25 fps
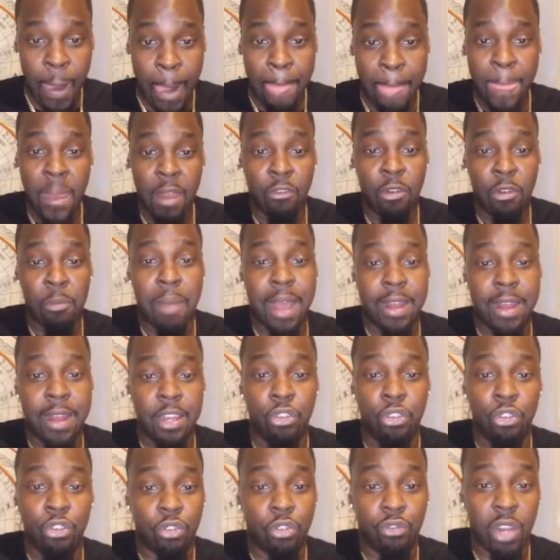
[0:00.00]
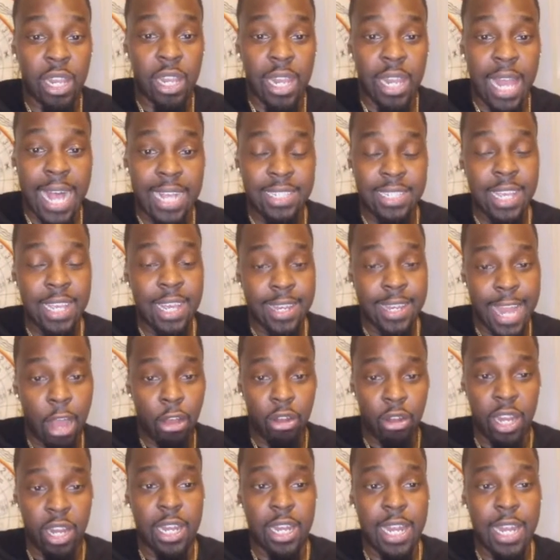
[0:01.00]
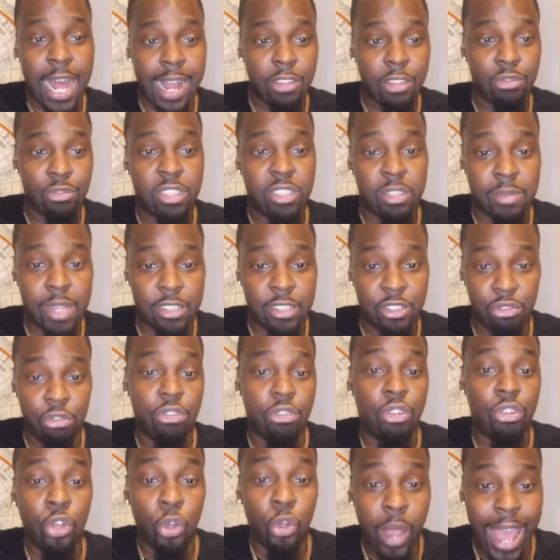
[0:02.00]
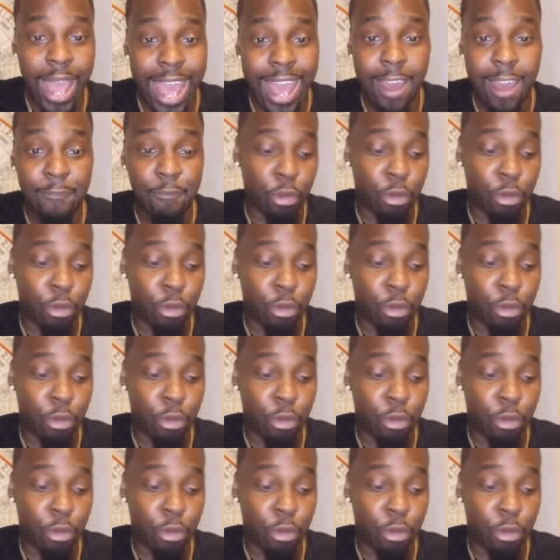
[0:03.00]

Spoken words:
reminding you to realize not only the knowledge wisdom that you do have,